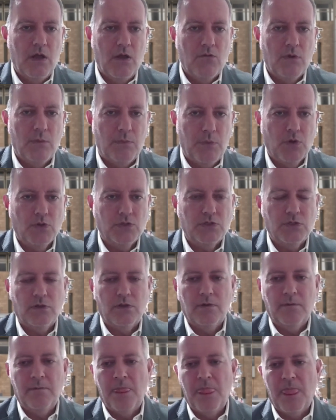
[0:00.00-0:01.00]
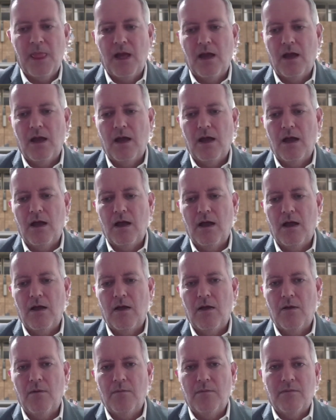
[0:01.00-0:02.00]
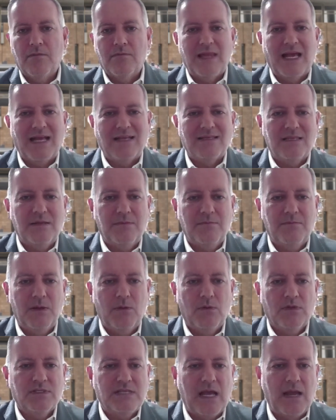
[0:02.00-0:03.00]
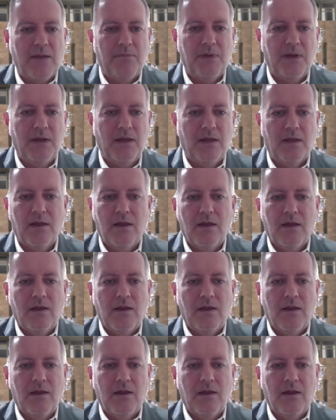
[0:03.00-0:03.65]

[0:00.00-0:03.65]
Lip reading: report on them. That's simply what's happening.